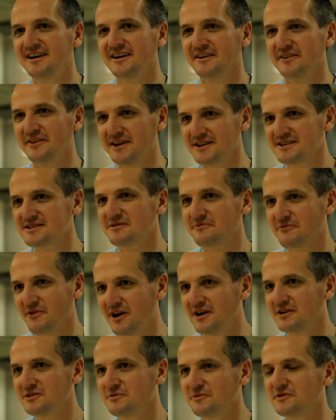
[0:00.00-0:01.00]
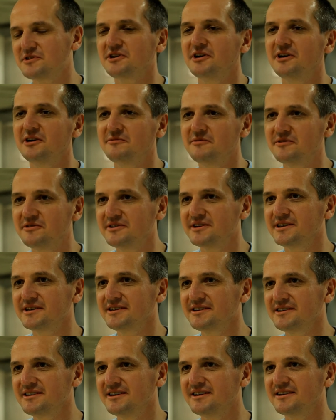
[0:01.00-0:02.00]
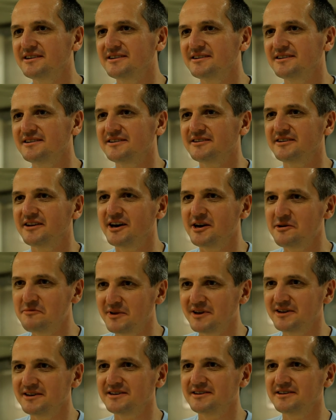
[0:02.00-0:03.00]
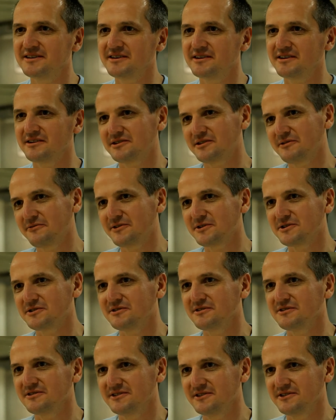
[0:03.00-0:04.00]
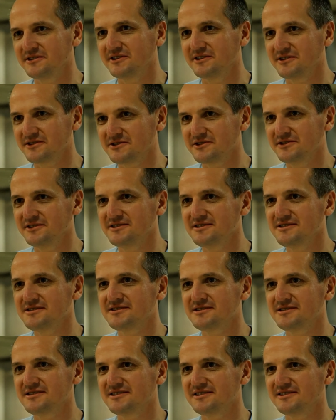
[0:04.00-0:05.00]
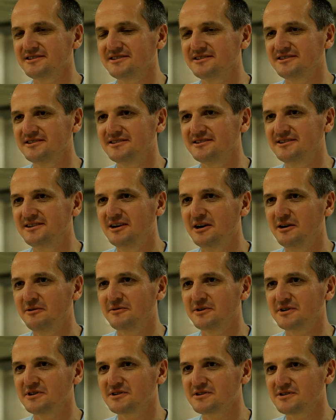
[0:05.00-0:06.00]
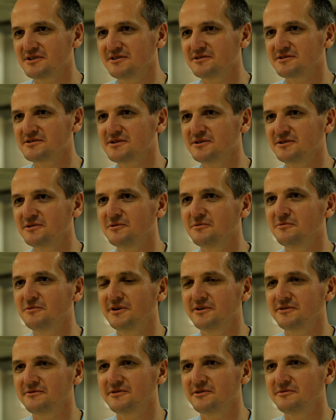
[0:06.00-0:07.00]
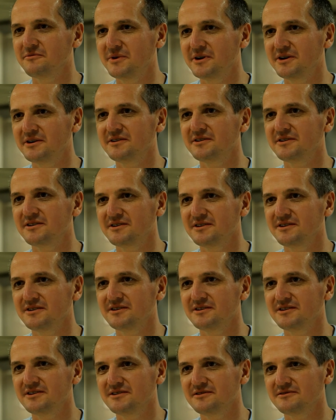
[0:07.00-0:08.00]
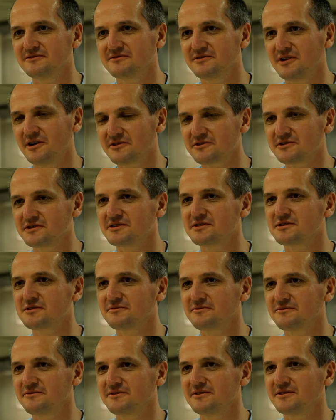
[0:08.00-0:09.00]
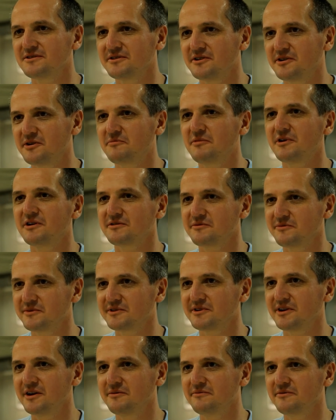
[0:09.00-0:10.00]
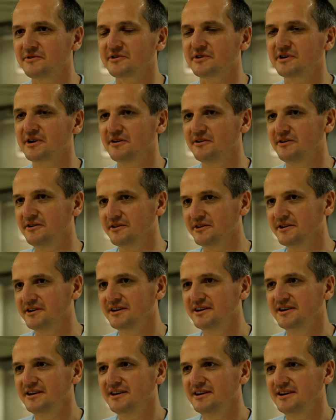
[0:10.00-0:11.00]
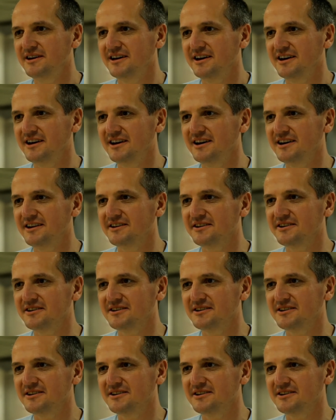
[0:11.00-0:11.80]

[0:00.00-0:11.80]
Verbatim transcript: that's the branch which I'm doing, and namely the artificial intelligence, which is also one of the main targets of the department I'm working on. And